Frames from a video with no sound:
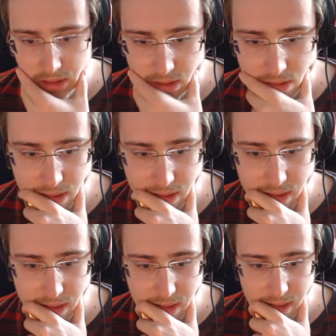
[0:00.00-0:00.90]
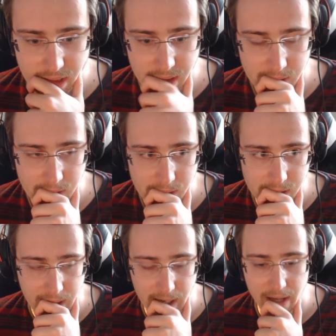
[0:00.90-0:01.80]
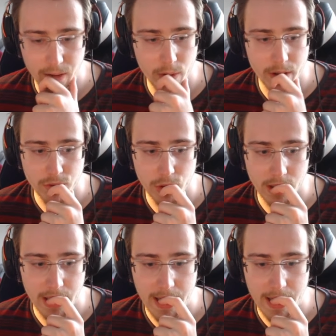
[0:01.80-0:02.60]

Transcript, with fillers: Oh. I, I don't want to roll.